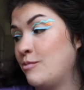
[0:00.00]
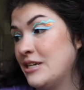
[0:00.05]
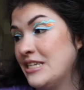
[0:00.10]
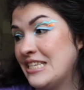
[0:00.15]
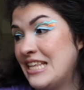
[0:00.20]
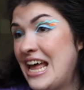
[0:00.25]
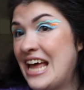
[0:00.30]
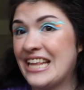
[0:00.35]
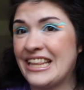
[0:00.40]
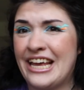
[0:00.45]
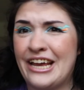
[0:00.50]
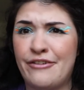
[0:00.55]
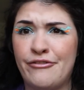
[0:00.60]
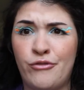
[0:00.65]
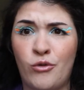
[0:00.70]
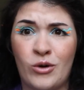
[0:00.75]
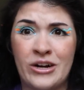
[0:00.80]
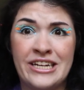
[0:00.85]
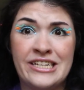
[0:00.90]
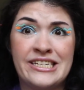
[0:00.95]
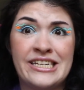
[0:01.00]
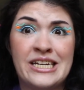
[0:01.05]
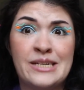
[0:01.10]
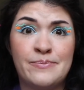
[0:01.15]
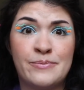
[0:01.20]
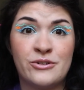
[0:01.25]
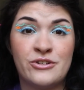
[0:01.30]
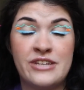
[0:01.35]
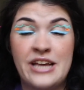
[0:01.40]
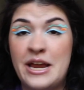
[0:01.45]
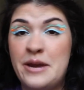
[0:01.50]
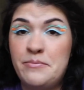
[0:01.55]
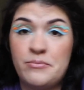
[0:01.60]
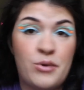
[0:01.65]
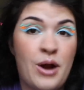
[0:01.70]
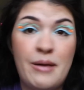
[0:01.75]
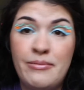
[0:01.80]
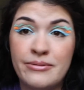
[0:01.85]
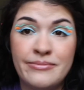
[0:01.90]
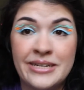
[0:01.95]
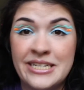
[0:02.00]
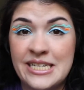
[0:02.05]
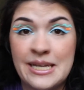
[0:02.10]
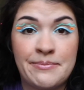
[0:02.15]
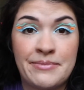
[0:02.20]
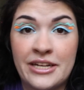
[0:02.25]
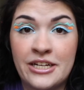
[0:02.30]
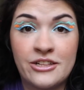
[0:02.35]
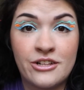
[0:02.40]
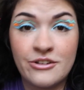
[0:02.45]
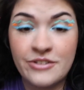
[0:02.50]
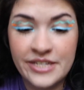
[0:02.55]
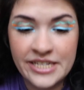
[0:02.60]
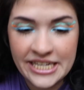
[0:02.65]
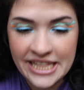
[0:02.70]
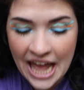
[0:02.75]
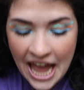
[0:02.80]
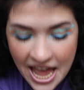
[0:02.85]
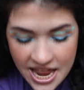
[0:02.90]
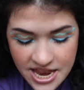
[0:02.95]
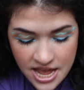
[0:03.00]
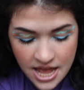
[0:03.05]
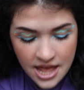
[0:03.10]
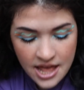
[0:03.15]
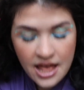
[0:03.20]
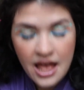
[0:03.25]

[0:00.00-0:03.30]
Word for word: What is that, like forty-six percent? Probably something close to that.